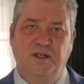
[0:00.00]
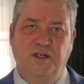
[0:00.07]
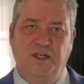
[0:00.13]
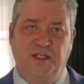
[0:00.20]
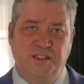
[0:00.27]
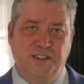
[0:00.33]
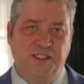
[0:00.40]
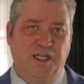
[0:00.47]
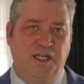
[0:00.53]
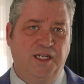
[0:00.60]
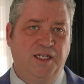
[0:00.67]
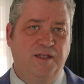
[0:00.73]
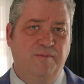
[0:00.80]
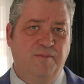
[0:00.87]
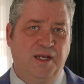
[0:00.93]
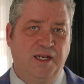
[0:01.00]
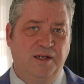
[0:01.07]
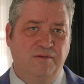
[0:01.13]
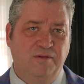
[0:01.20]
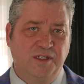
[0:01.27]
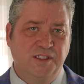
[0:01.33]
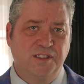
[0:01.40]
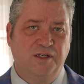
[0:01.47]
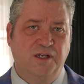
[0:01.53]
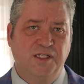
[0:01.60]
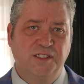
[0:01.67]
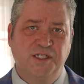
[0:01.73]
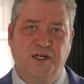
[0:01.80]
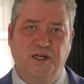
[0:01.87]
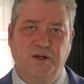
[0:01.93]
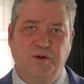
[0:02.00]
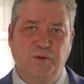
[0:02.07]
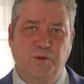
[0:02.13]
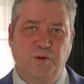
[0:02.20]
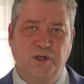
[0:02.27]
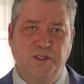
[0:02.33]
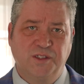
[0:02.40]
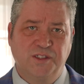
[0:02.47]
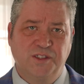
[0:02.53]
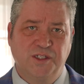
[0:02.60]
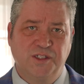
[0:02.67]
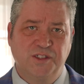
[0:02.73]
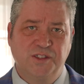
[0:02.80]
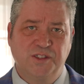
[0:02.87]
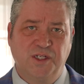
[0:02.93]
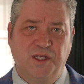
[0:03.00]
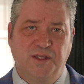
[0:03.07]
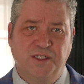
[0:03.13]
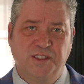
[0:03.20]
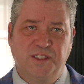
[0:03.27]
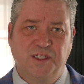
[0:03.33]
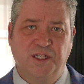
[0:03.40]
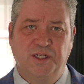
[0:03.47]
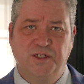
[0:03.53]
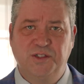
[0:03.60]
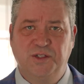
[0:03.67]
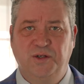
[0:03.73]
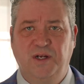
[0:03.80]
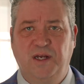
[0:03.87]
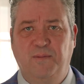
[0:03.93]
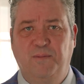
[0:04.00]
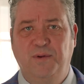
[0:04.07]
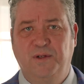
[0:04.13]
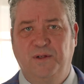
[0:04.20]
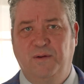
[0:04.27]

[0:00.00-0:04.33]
Indeed, many recent Ontario court decisions on this issue have